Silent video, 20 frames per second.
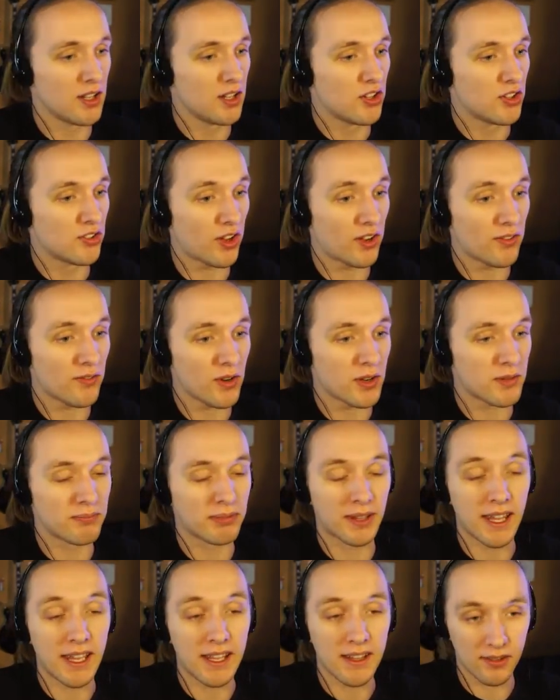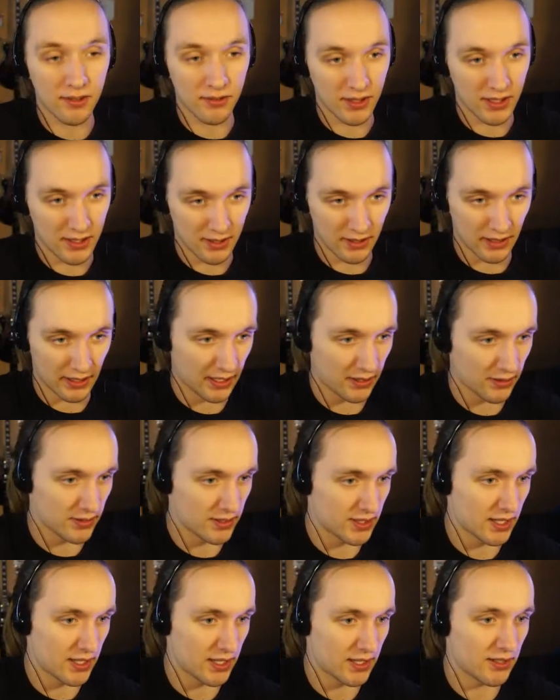So I've already played through this, like I was
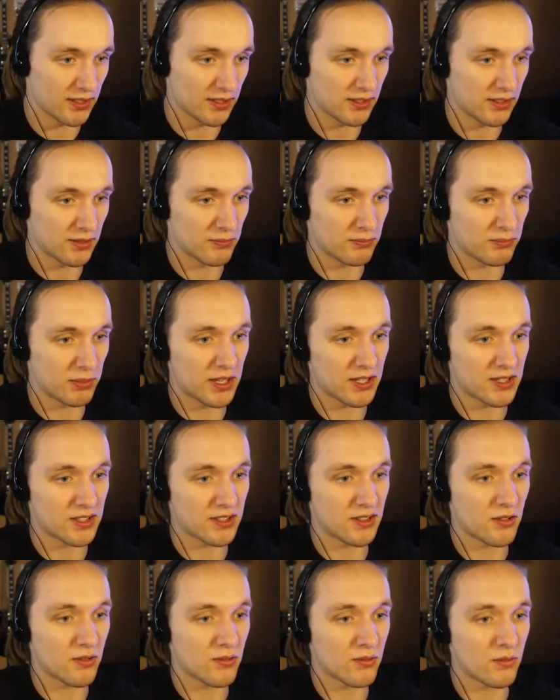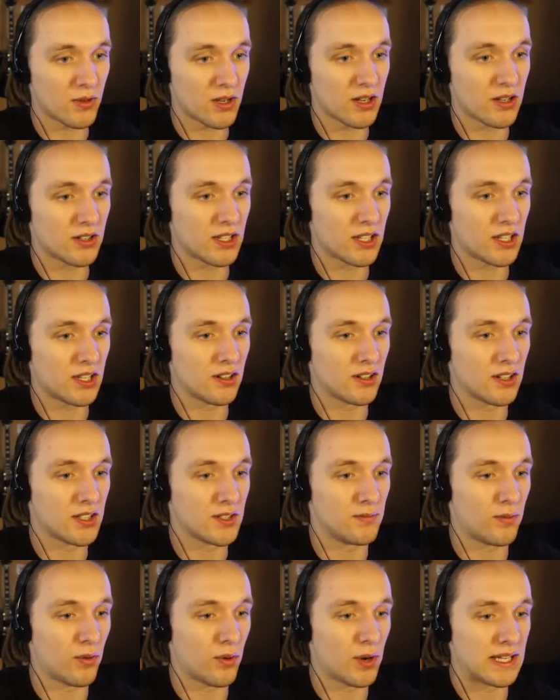saying, but it's so weird to hear his
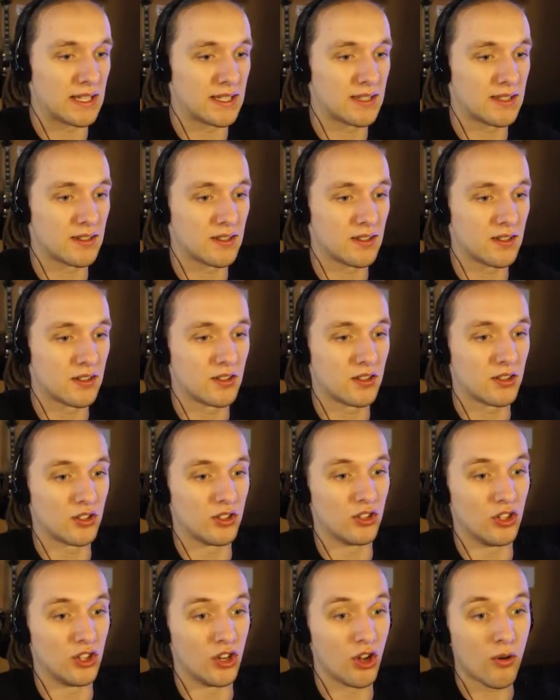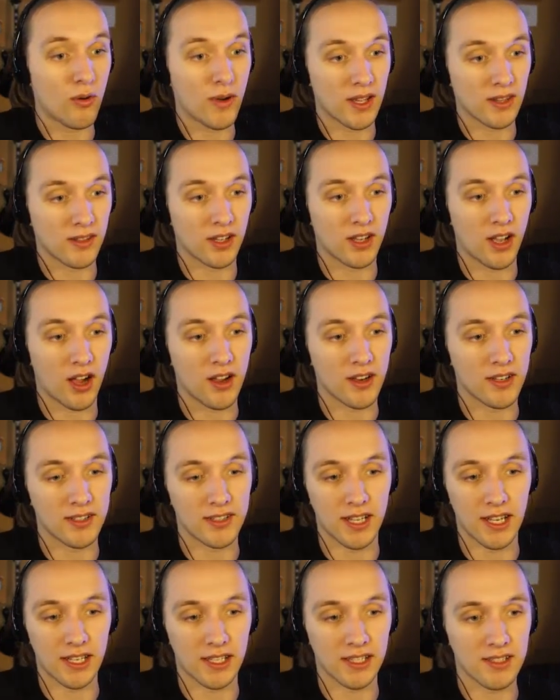voice, knowing the
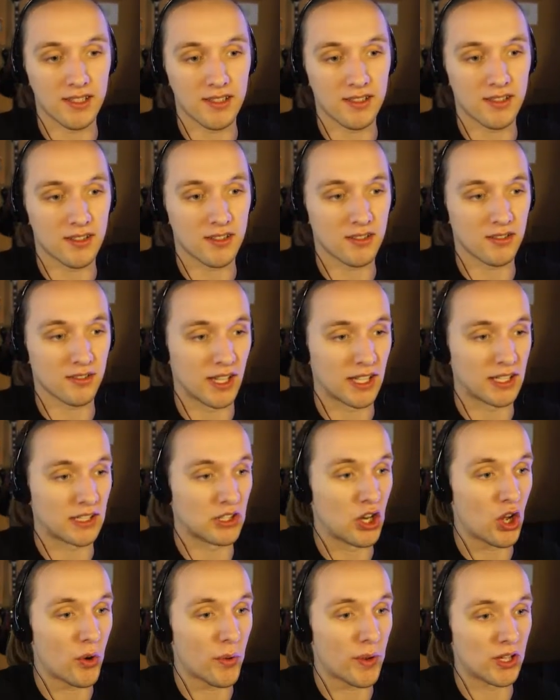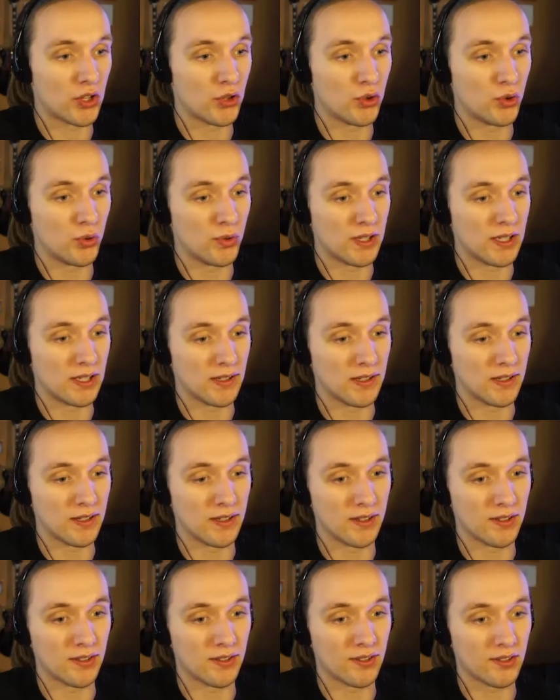context, like knowing who he
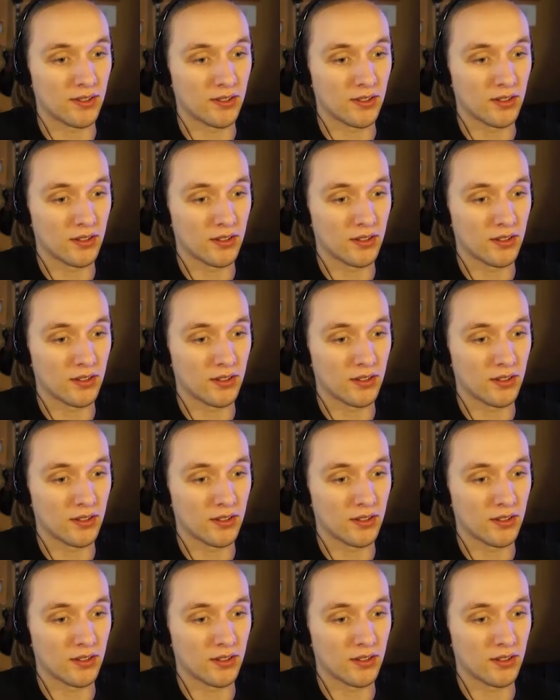is.